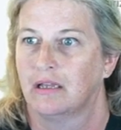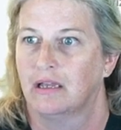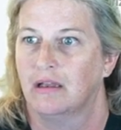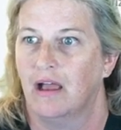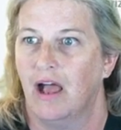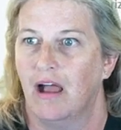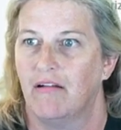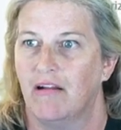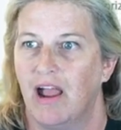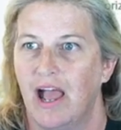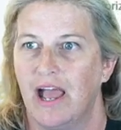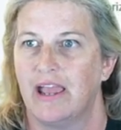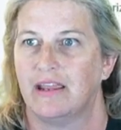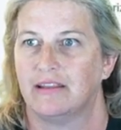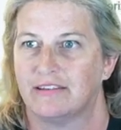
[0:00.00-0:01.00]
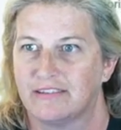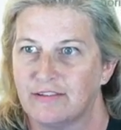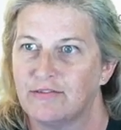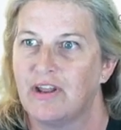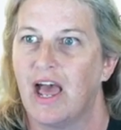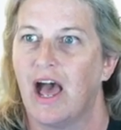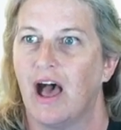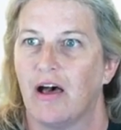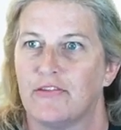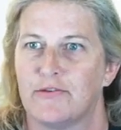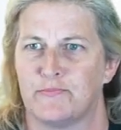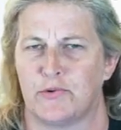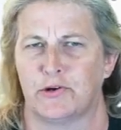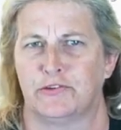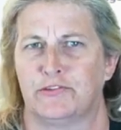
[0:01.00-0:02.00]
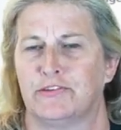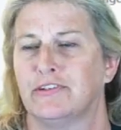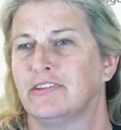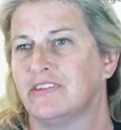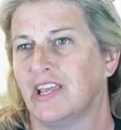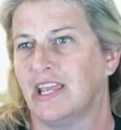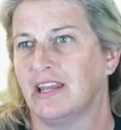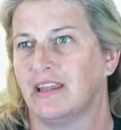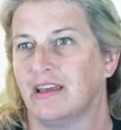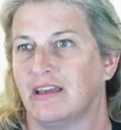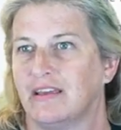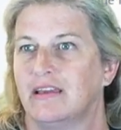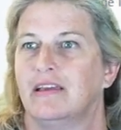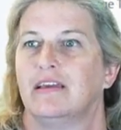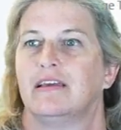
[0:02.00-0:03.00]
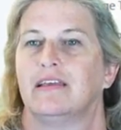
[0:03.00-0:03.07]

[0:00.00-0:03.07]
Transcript: All right, so now the personal data.